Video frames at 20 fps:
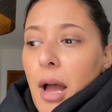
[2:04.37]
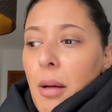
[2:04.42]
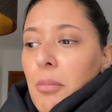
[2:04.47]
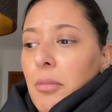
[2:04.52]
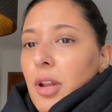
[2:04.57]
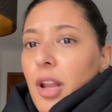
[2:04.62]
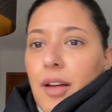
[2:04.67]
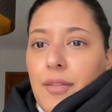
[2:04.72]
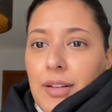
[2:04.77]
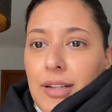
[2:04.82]

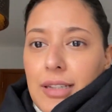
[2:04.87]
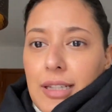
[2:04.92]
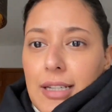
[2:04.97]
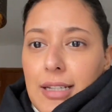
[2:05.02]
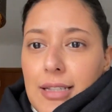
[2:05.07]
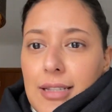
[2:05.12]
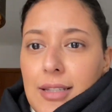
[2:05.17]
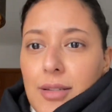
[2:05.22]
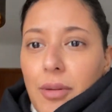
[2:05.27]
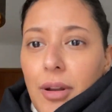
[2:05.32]
I'm loving
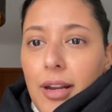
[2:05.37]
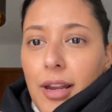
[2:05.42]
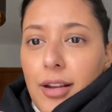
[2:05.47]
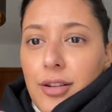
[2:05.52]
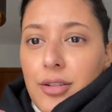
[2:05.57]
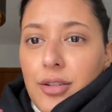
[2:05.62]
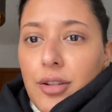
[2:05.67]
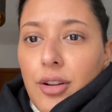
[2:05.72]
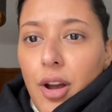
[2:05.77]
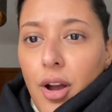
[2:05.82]
this. So I
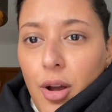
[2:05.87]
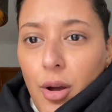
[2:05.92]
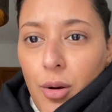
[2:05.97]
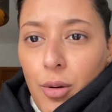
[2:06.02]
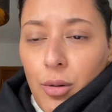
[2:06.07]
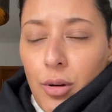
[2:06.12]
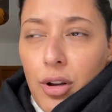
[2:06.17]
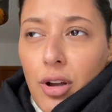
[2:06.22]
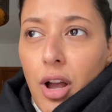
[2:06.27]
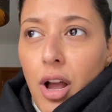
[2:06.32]
get to
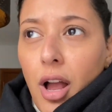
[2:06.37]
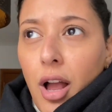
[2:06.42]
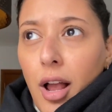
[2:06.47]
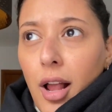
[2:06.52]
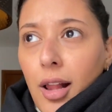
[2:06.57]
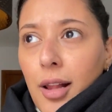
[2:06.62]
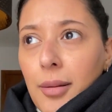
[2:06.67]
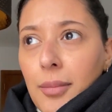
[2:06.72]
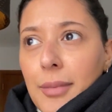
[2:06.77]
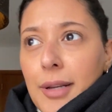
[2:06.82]
go
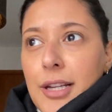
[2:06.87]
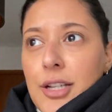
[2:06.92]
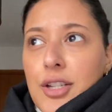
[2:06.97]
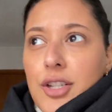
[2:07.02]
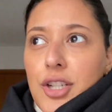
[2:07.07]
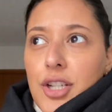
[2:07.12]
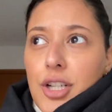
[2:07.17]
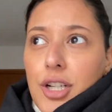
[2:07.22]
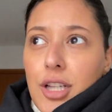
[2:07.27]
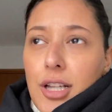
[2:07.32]
calm and
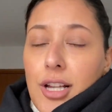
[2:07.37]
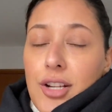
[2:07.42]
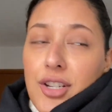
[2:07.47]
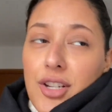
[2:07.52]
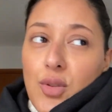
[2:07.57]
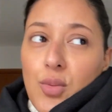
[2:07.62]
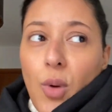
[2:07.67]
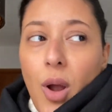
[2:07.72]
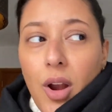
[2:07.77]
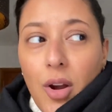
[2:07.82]
chill and
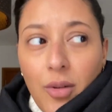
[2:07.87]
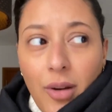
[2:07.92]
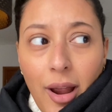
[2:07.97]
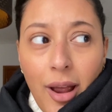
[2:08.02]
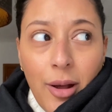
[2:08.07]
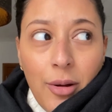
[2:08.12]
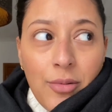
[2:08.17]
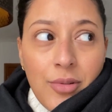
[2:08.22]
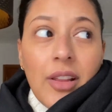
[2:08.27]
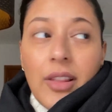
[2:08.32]
just walk
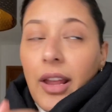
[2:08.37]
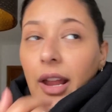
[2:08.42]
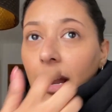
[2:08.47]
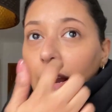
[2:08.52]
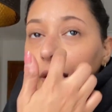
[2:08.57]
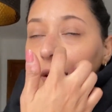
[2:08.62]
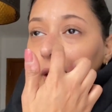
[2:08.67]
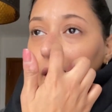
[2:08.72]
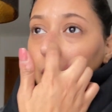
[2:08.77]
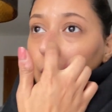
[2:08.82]
around the
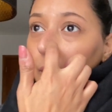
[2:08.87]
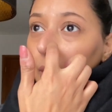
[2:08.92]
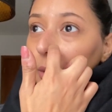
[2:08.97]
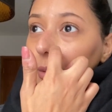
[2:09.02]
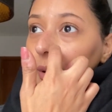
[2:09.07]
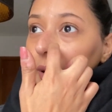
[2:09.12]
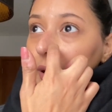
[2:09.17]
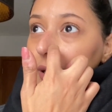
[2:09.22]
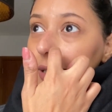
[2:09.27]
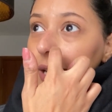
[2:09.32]
area where
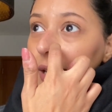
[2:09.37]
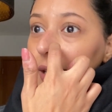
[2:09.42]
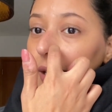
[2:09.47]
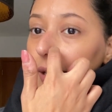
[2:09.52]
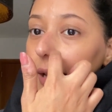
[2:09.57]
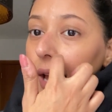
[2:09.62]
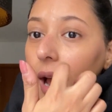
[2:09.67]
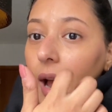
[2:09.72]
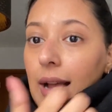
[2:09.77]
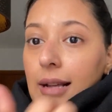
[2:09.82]
we're gonna take the
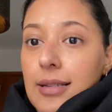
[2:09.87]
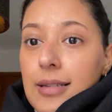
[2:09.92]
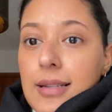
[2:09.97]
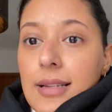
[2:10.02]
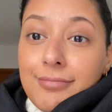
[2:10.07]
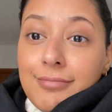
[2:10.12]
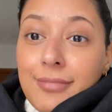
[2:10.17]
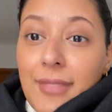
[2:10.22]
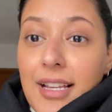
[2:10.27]
class.